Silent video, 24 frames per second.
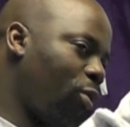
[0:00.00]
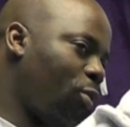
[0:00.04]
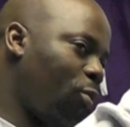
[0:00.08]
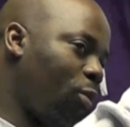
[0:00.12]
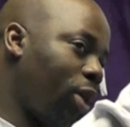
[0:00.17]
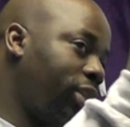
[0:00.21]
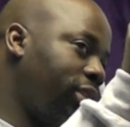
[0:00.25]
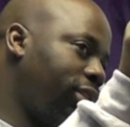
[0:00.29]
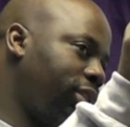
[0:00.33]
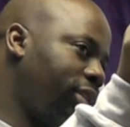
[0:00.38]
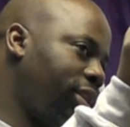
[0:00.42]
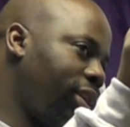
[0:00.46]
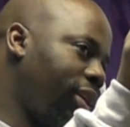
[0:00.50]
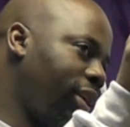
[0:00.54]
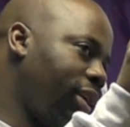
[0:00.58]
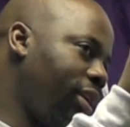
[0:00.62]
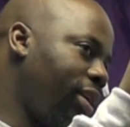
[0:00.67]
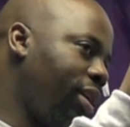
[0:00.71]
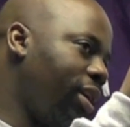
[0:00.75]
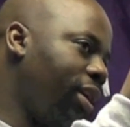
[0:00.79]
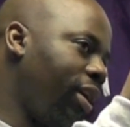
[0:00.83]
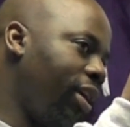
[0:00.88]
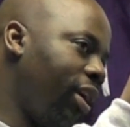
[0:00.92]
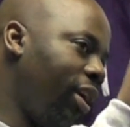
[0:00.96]
what
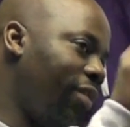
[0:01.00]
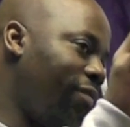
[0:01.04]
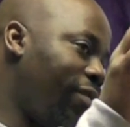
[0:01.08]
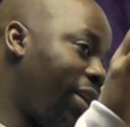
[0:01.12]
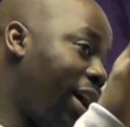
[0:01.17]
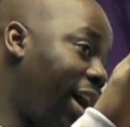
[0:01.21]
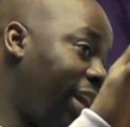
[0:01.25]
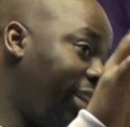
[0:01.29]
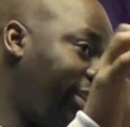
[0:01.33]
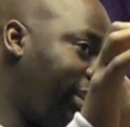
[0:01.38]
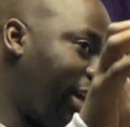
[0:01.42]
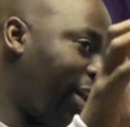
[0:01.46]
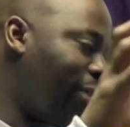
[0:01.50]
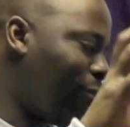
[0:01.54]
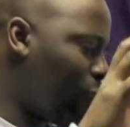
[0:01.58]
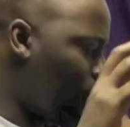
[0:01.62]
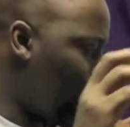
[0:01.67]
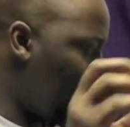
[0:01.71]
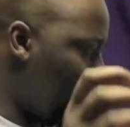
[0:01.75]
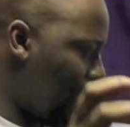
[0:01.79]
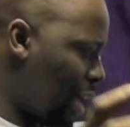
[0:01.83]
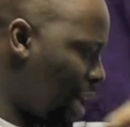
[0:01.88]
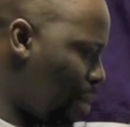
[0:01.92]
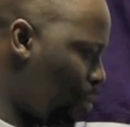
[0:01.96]
have I done for
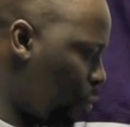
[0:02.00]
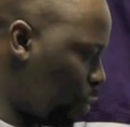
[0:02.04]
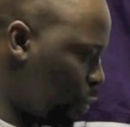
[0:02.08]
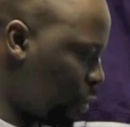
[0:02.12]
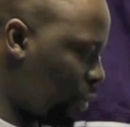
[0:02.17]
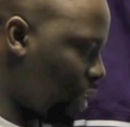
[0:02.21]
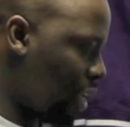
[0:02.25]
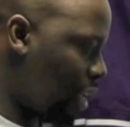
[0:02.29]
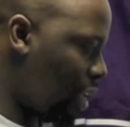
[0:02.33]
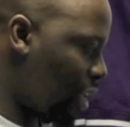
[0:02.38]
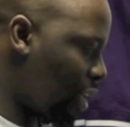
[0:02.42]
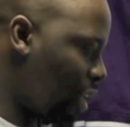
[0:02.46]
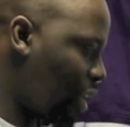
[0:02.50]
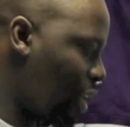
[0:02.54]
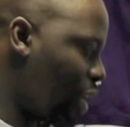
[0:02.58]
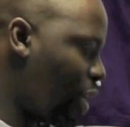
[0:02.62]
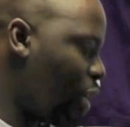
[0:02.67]
Black Armour today?